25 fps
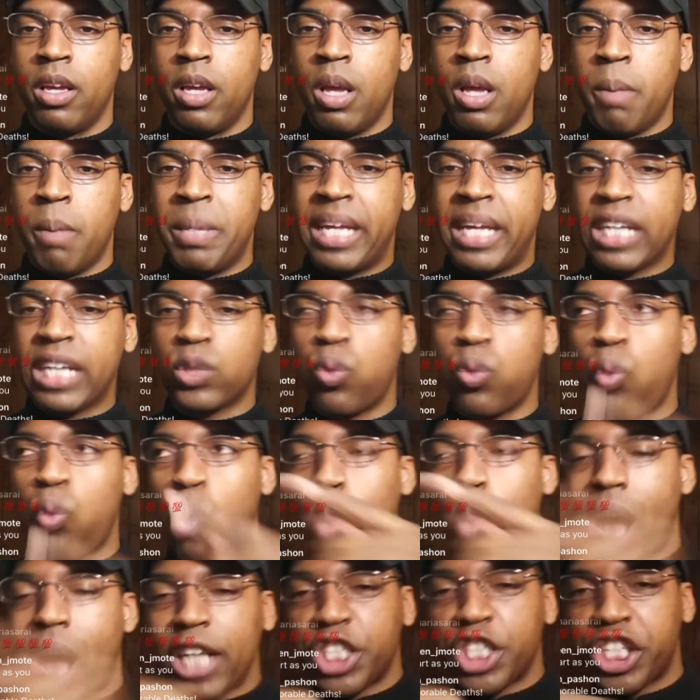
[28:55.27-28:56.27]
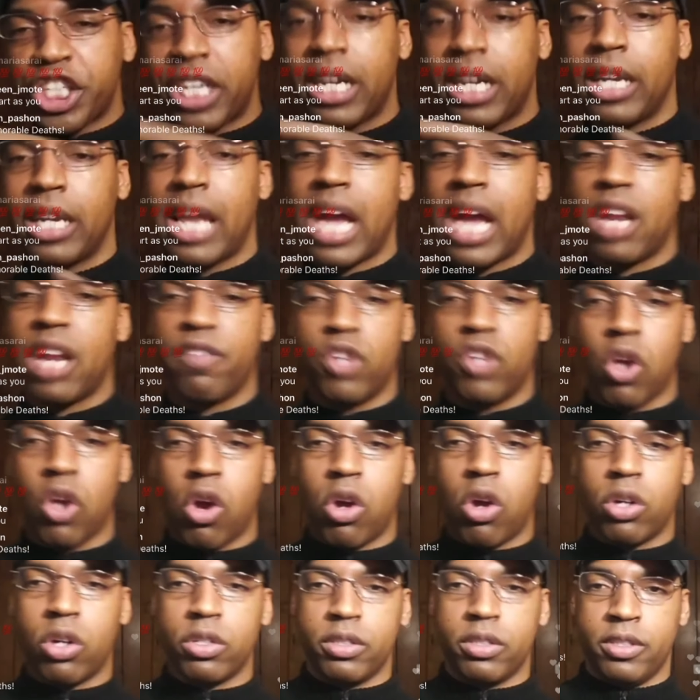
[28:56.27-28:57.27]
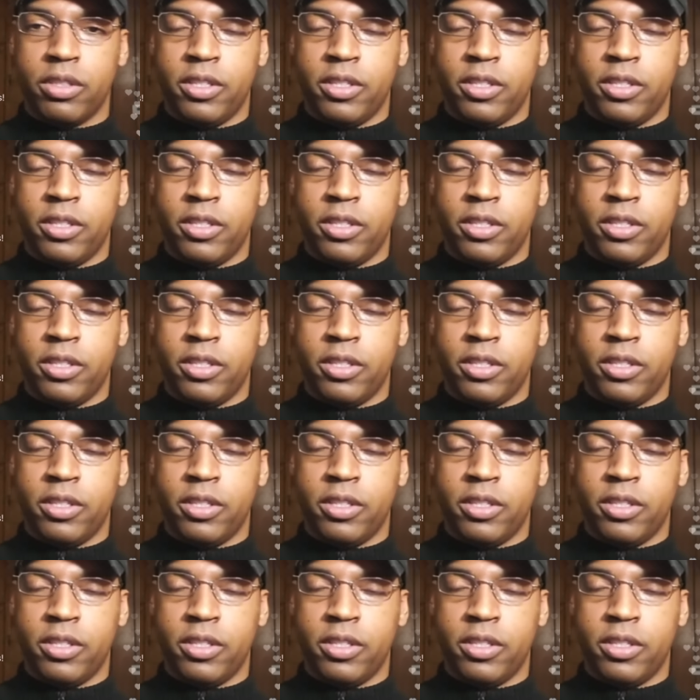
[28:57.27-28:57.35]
Because watching a lot of y'all